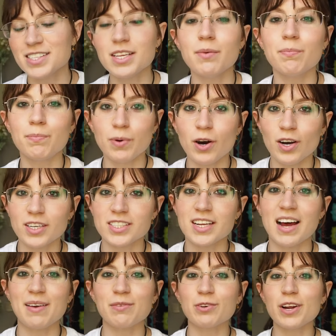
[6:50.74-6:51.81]
some books.
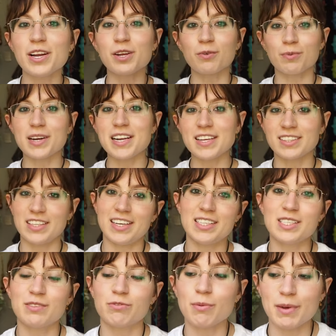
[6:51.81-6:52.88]
I'm creating a reading
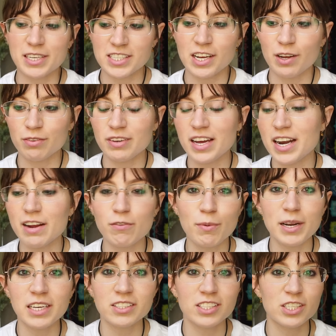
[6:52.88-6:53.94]
list for myself, and
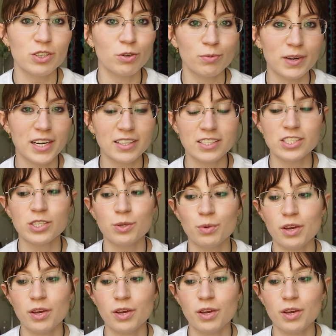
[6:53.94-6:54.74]
everybody else can do a reading list too.